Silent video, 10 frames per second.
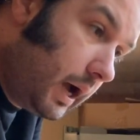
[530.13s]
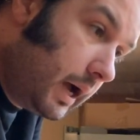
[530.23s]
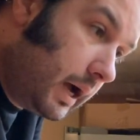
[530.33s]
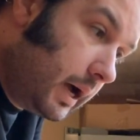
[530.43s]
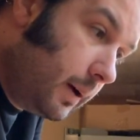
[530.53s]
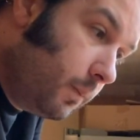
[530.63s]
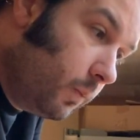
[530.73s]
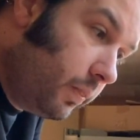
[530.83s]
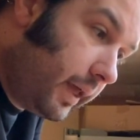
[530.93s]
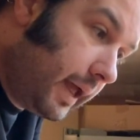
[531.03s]

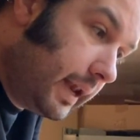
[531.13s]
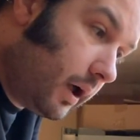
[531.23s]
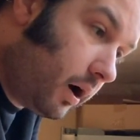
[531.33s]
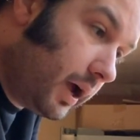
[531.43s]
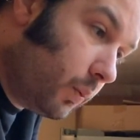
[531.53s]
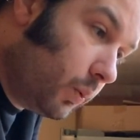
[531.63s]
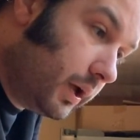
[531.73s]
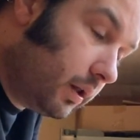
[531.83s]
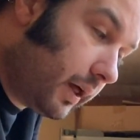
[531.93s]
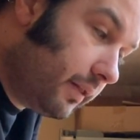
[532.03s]
um, then I
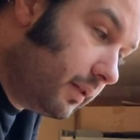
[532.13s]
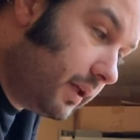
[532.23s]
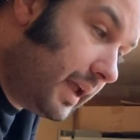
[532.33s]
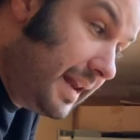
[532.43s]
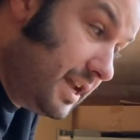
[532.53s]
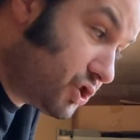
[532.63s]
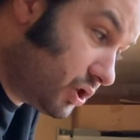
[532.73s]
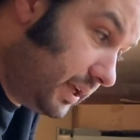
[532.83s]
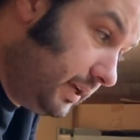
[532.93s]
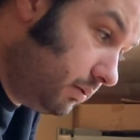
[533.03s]
will
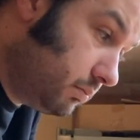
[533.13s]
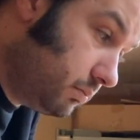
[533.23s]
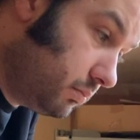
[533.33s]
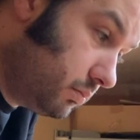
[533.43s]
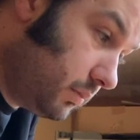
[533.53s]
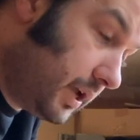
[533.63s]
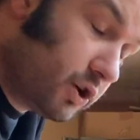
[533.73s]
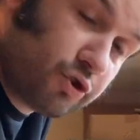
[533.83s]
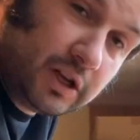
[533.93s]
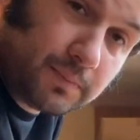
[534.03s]
initially
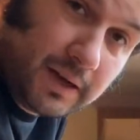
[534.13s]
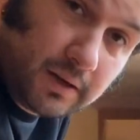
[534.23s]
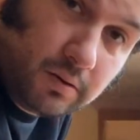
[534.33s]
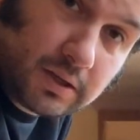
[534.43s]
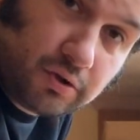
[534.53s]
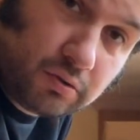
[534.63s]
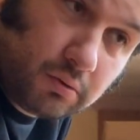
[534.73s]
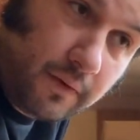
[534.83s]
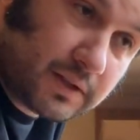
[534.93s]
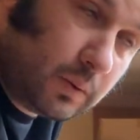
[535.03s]
increase my dosage.
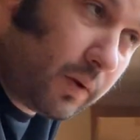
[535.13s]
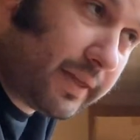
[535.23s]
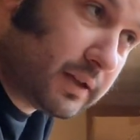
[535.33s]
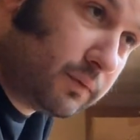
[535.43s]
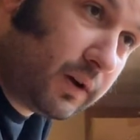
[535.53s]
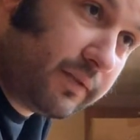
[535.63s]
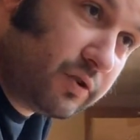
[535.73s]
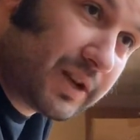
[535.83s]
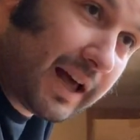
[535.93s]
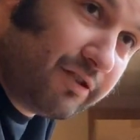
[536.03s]
Obviously,
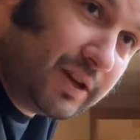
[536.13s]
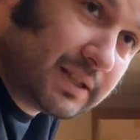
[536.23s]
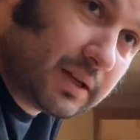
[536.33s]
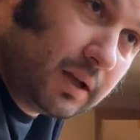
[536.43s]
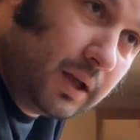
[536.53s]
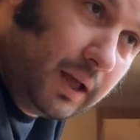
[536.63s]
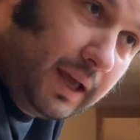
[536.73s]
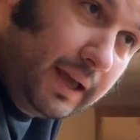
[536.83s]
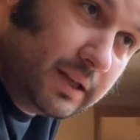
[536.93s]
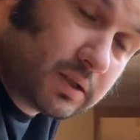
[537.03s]
1,500 calories
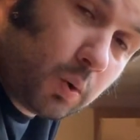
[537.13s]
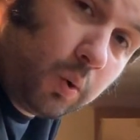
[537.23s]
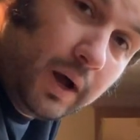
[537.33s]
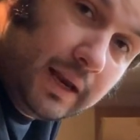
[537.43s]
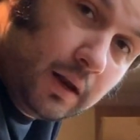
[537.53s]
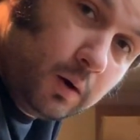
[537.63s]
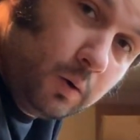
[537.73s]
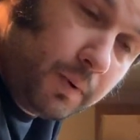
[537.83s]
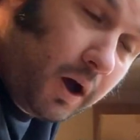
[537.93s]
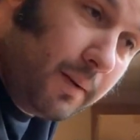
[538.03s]
is quite
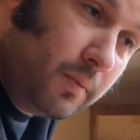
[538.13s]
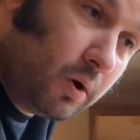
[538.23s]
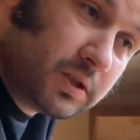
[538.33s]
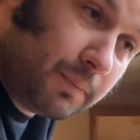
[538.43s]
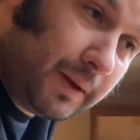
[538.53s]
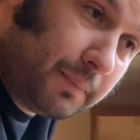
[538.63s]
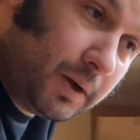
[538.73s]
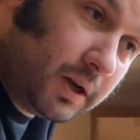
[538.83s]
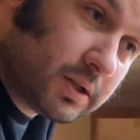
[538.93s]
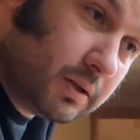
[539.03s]
low, but I'm not a big
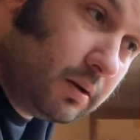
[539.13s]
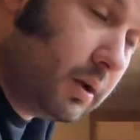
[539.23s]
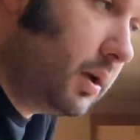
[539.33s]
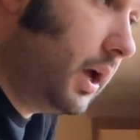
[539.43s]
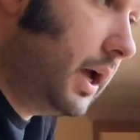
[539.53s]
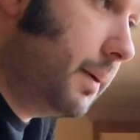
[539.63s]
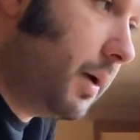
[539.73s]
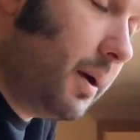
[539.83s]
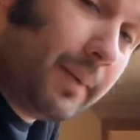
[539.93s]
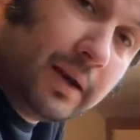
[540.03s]
person.
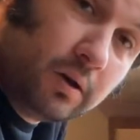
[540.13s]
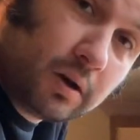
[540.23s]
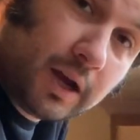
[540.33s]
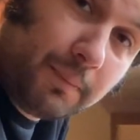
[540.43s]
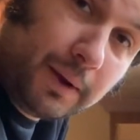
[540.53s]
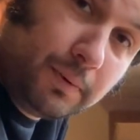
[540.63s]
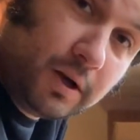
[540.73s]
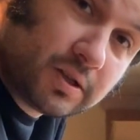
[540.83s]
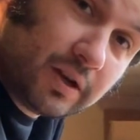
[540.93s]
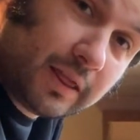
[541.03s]
Um, I may look like a big
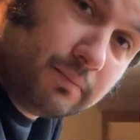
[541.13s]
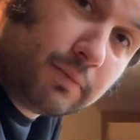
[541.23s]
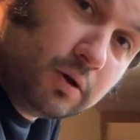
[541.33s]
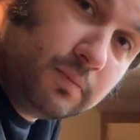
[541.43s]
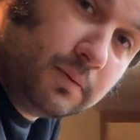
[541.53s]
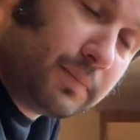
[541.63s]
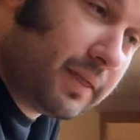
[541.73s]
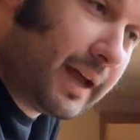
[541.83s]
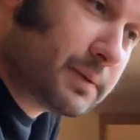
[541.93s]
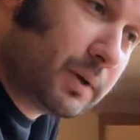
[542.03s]
person at the moment,
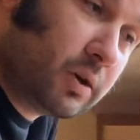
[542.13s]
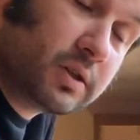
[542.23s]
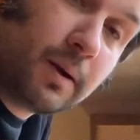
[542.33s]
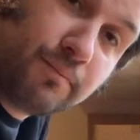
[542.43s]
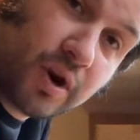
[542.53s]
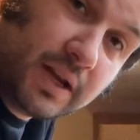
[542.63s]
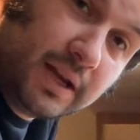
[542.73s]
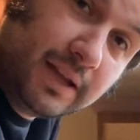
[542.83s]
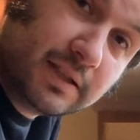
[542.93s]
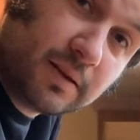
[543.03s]
but that's because I'm
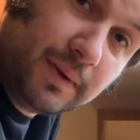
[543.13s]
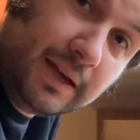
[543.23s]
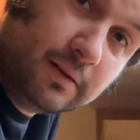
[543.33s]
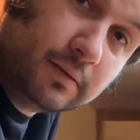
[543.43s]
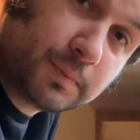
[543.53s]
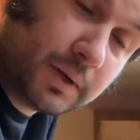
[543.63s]
breaking in some heels